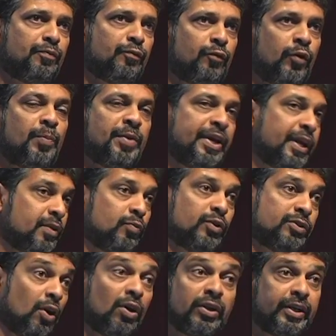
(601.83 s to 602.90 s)
For me, it
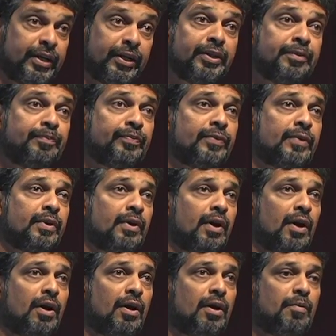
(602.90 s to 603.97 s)
was all good.
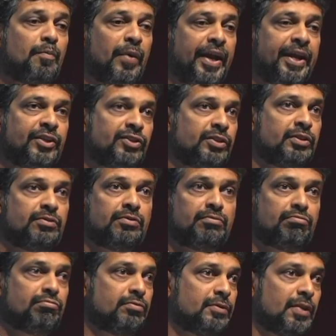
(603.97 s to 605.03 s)
My angels,
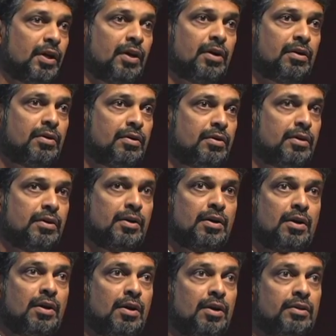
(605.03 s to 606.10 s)

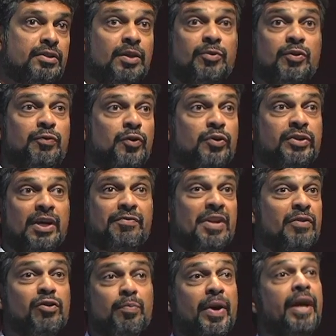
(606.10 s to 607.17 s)
some of the folks I've
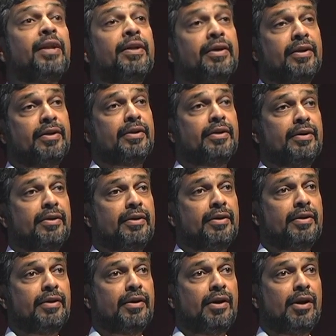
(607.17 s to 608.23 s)
never met.
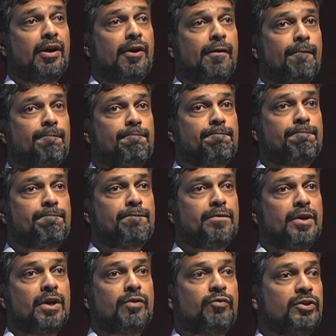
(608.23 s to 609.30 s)

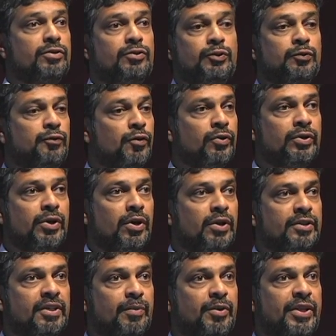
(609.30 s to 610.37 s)
It was through phone
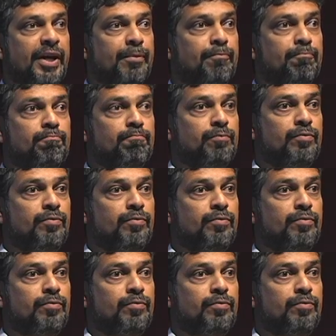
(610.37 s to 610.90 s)
calls, some of them